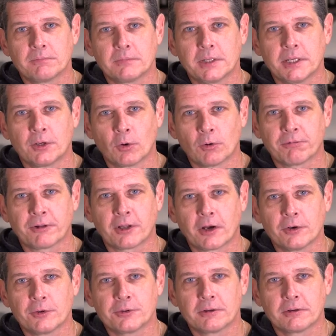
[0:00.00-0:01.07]
it all
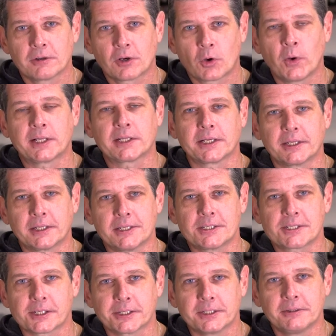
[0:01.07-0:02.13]
flowed quickly and
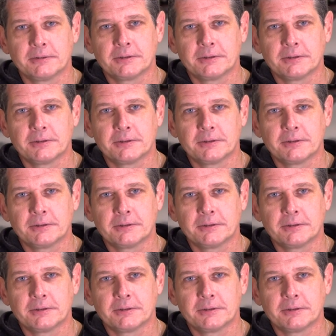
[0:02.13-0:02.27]
easily.